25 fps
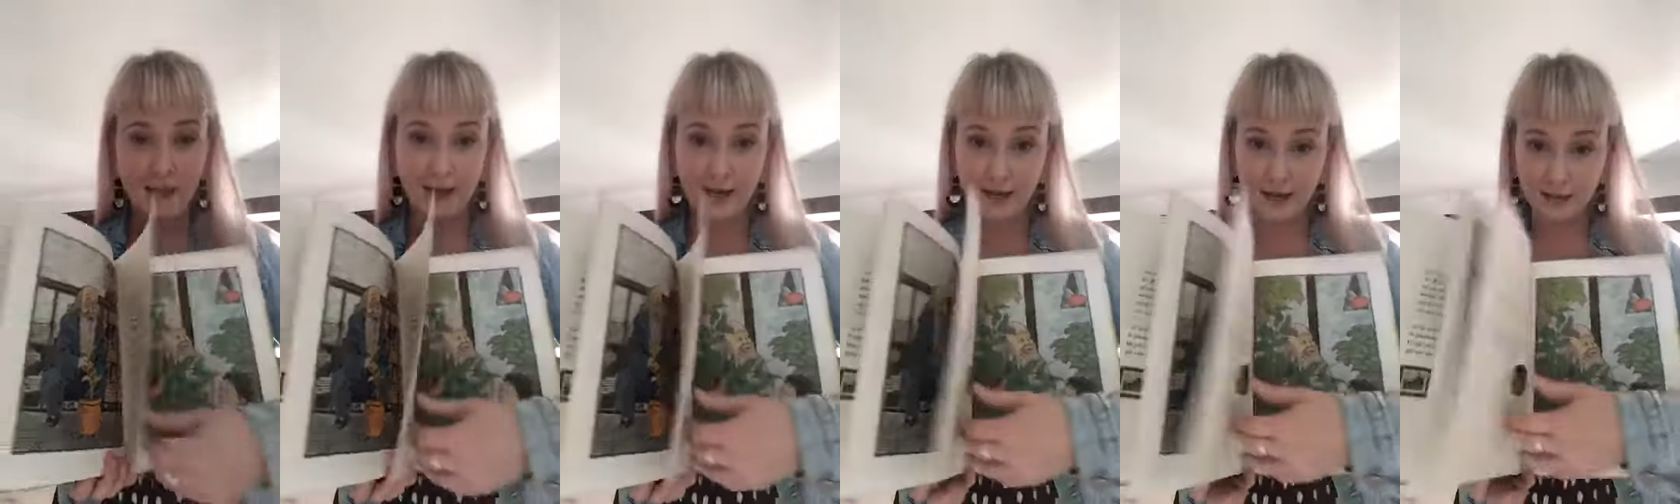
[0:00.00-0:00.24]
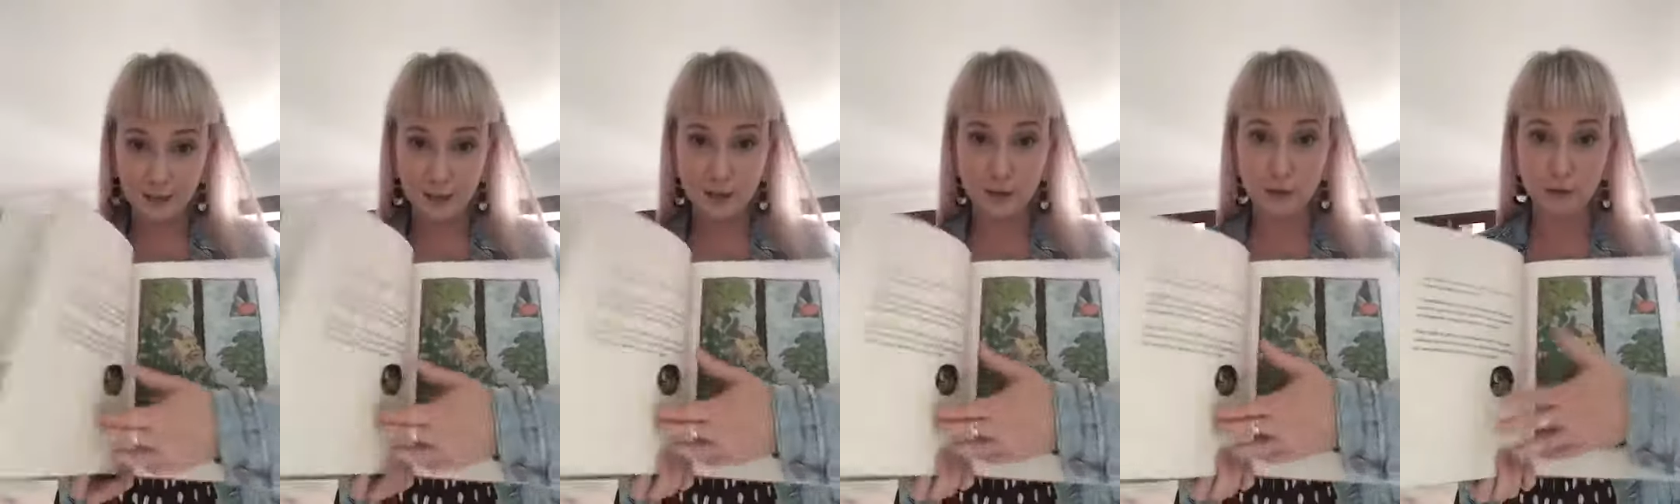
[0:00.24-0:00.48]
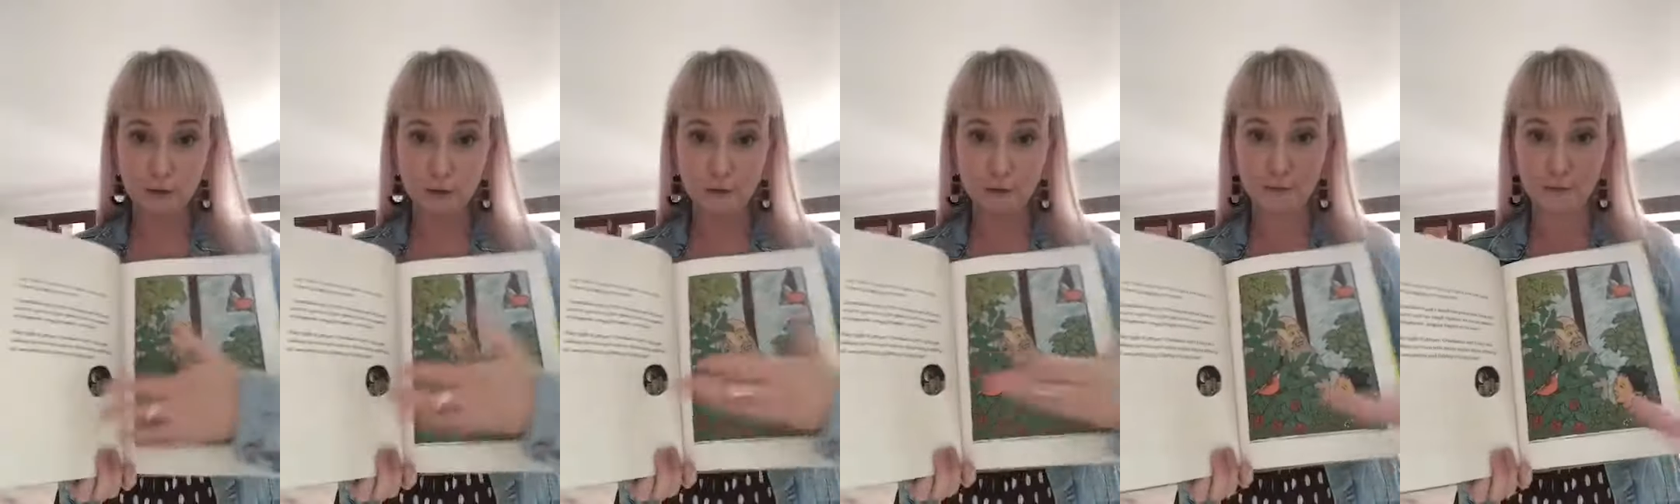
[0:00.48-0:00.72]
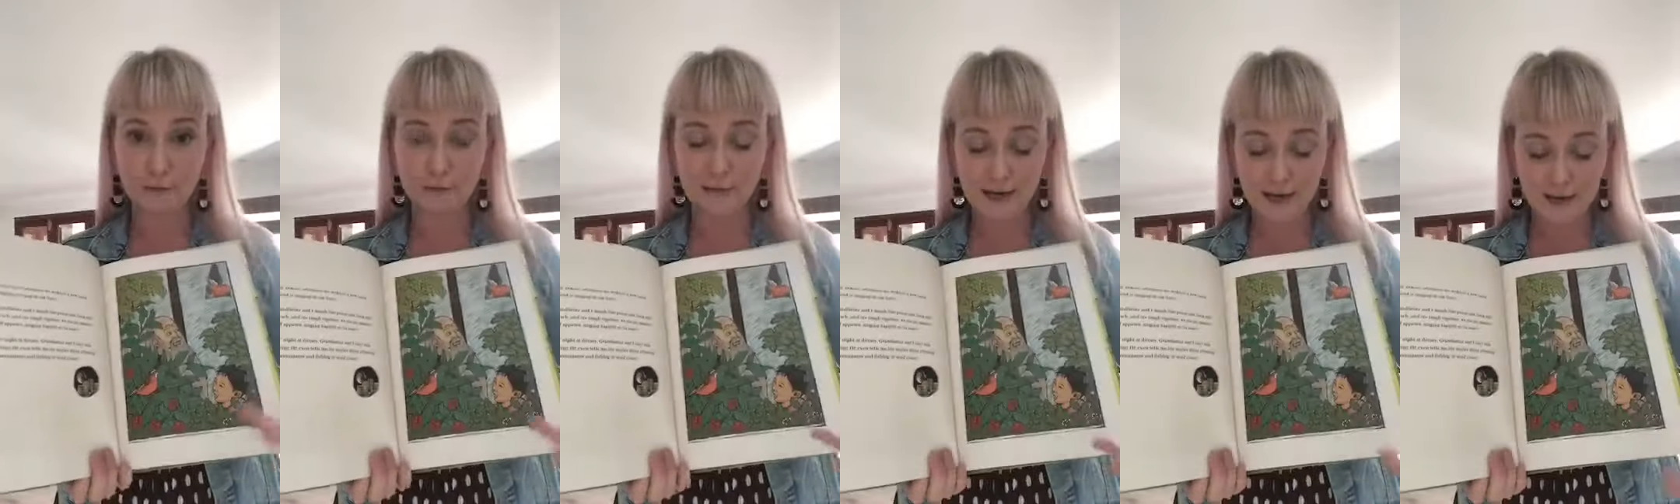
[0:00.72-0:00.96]

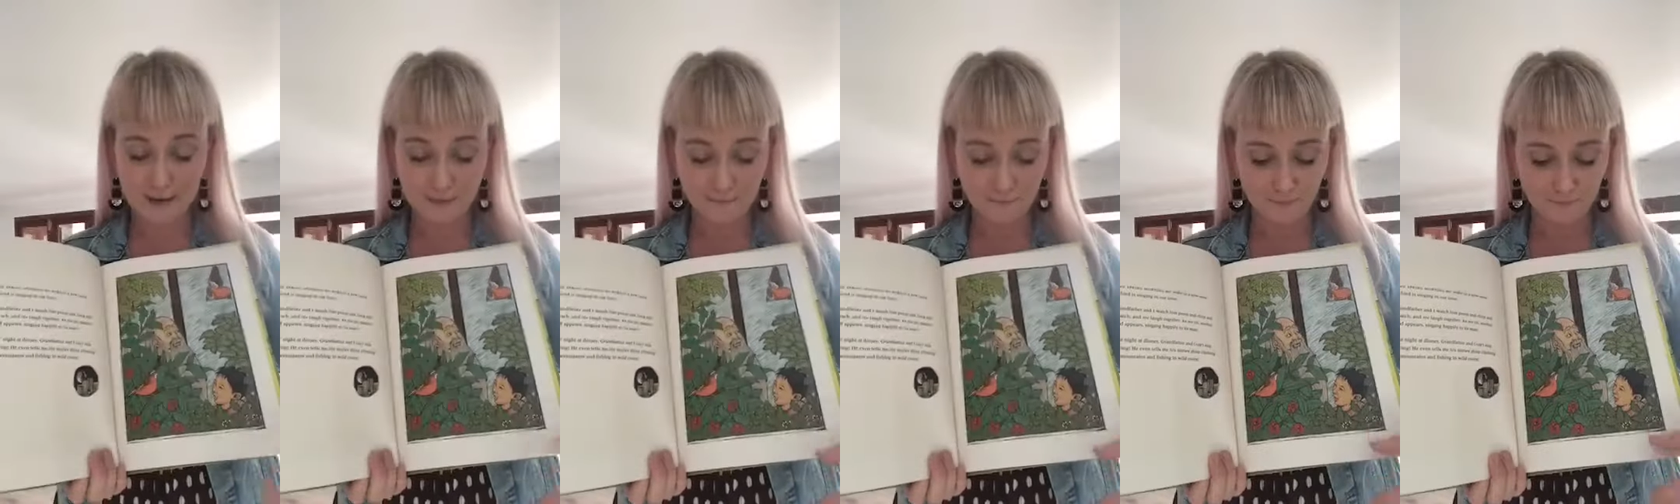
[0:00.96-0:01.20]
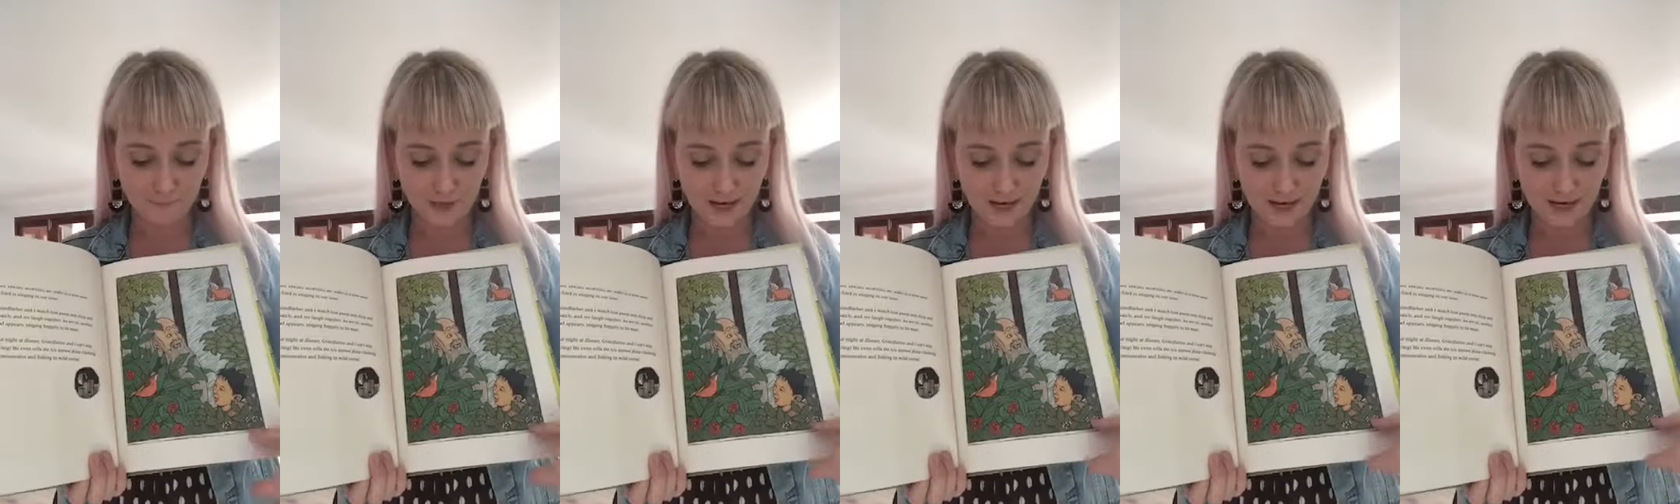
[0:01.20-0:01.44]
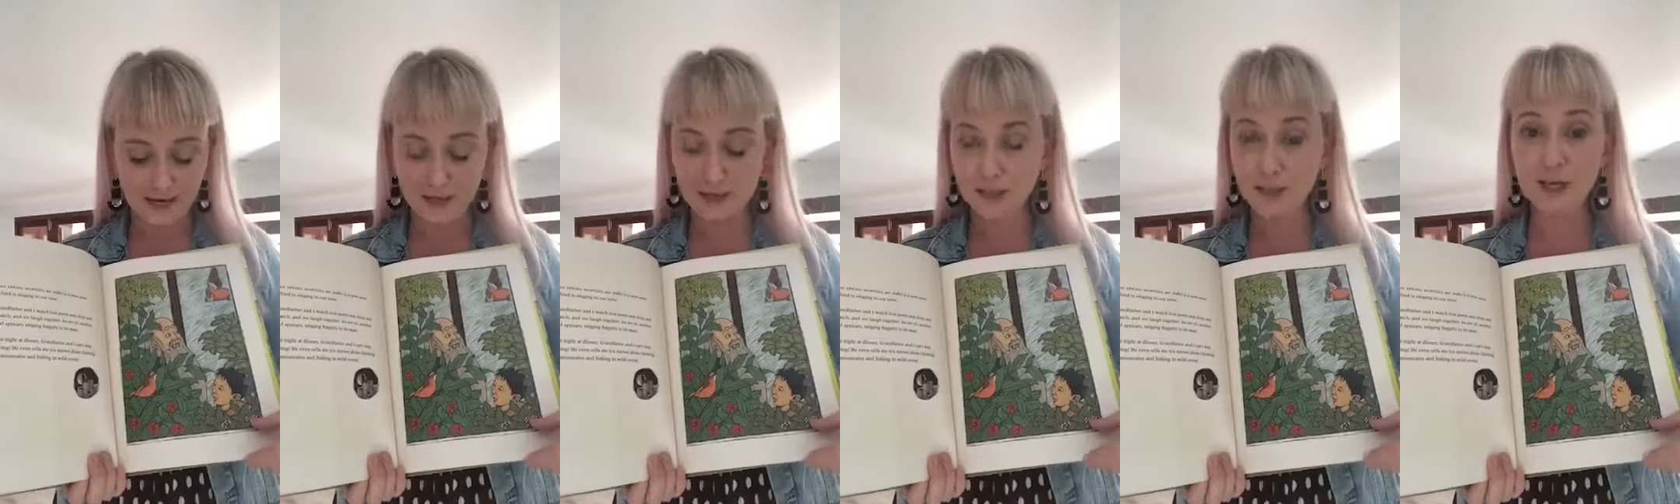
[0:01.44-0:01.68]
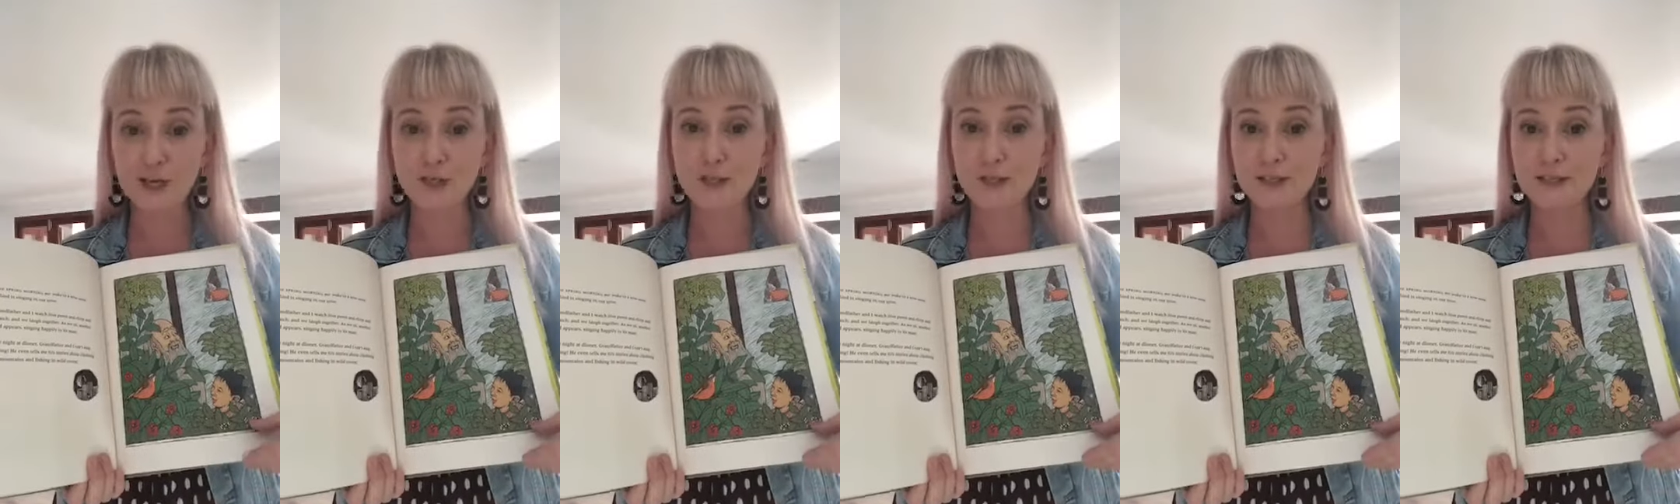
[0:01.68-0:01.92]
until
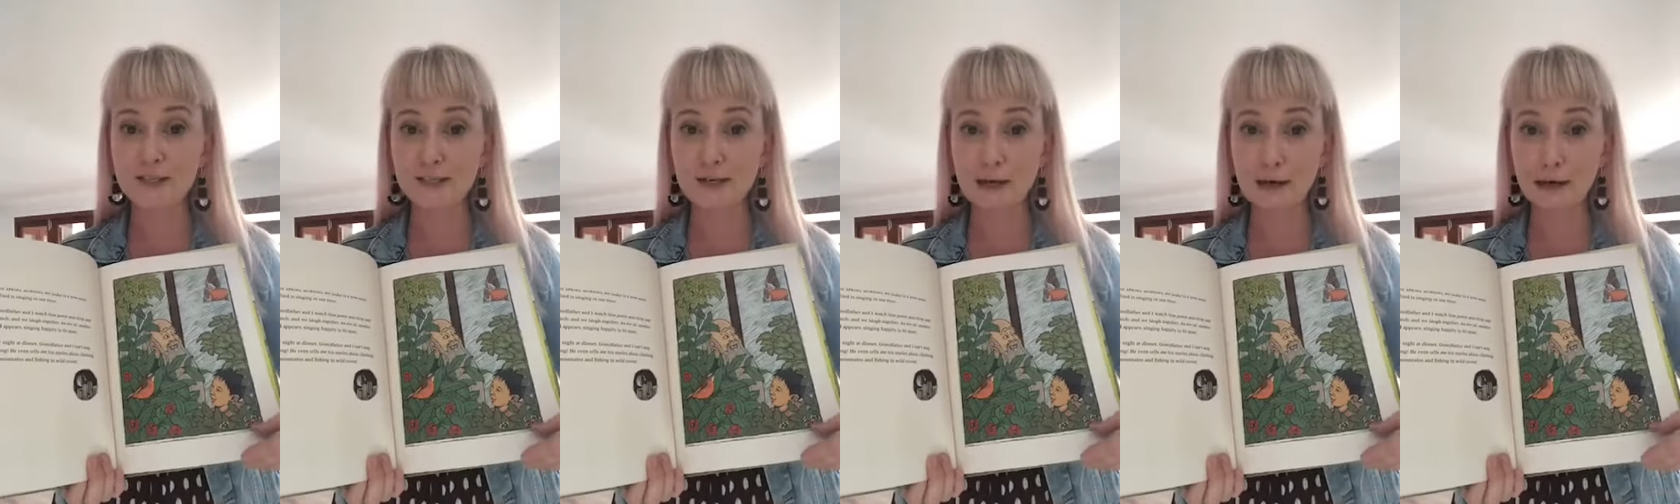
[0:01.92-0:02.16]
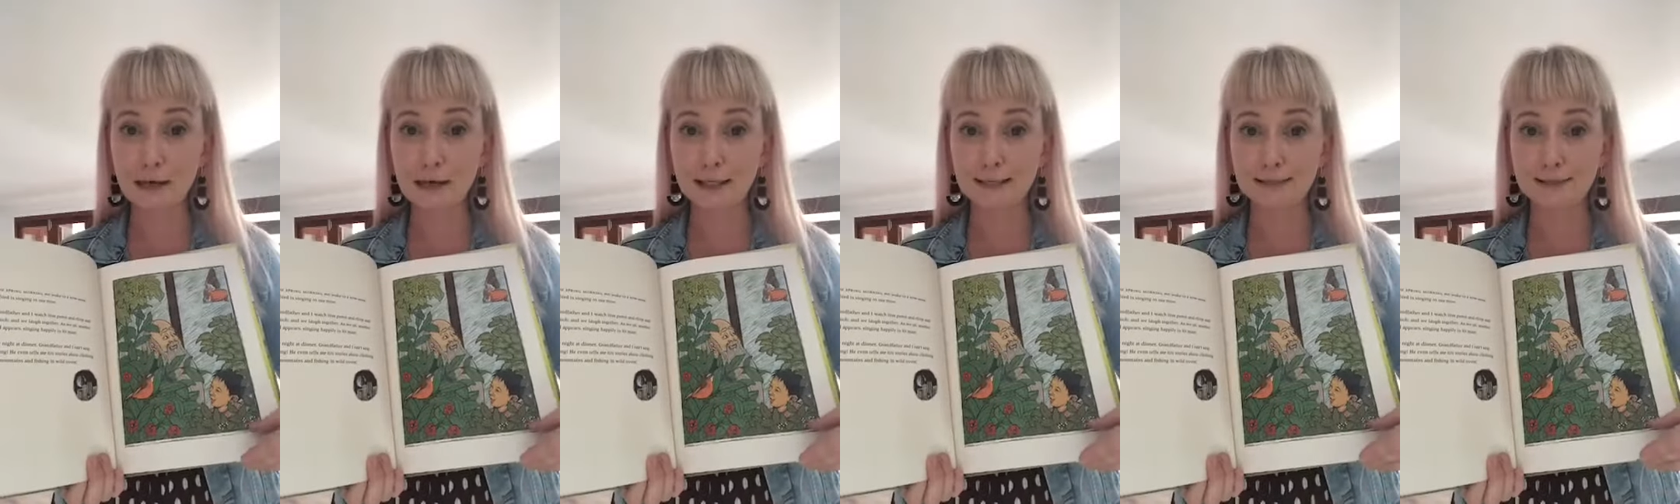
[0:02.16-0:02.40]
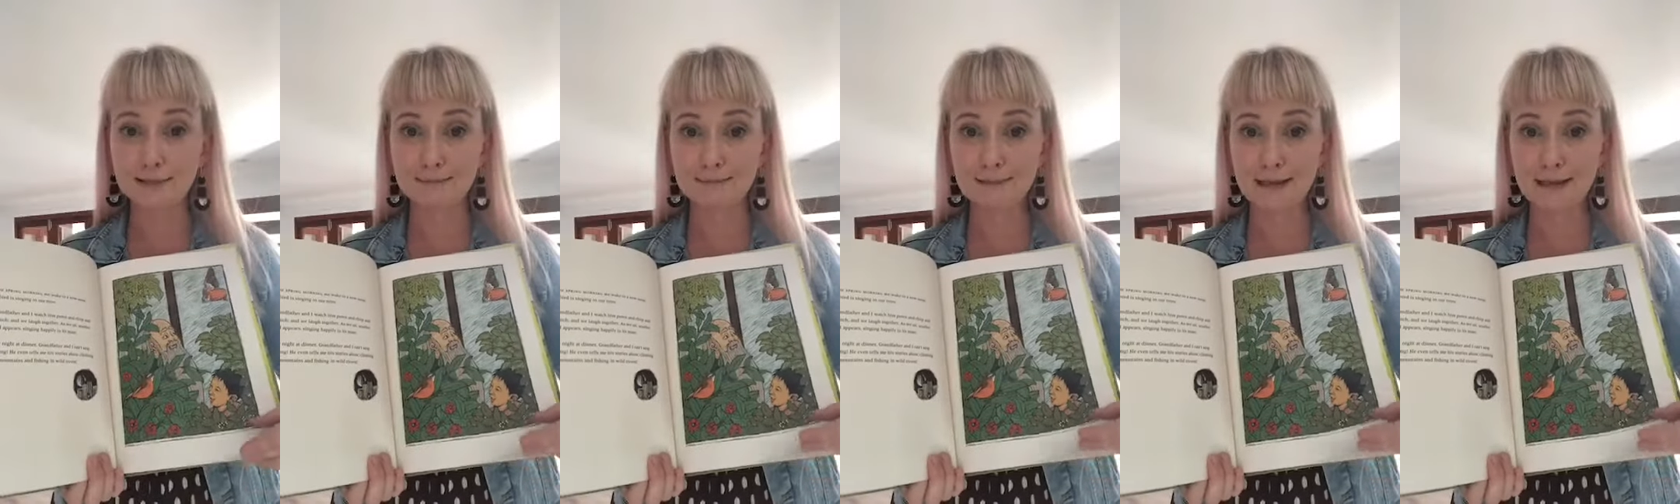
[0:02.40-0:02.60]
he just can't,